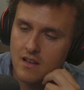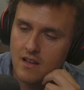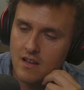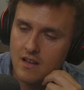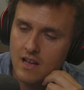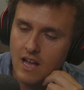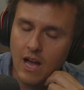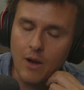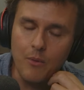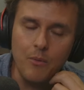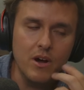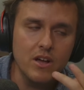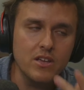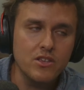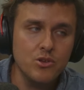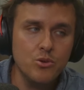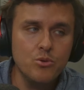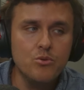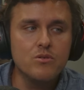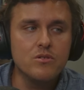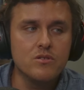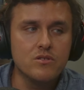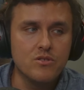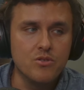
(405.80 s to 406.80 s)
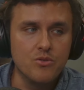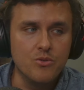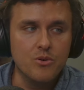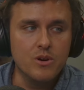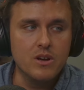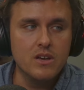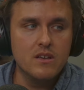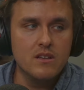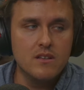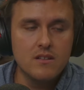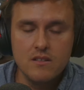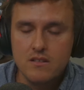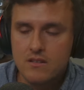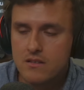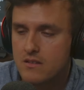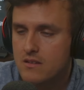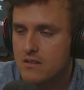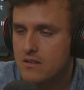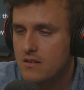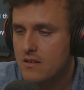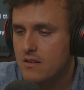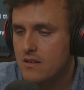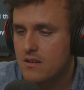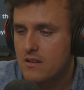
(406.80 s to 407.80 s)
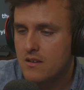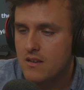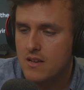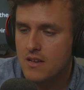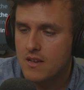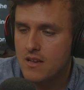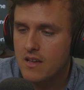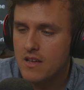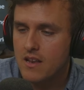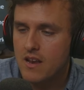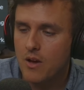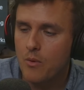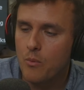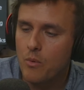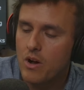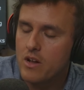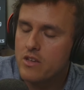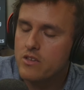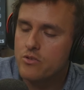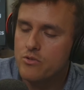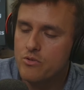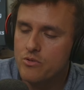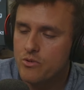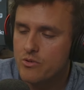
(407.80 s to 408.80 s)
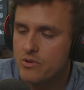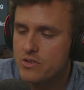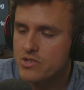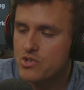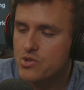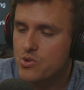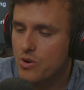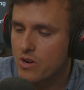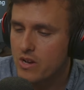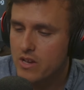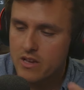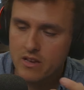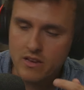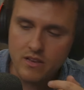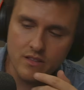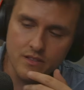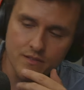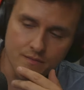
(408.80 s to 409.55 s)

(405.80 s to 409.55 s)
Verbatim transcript: I want you to do it. And I want you to enjoy it.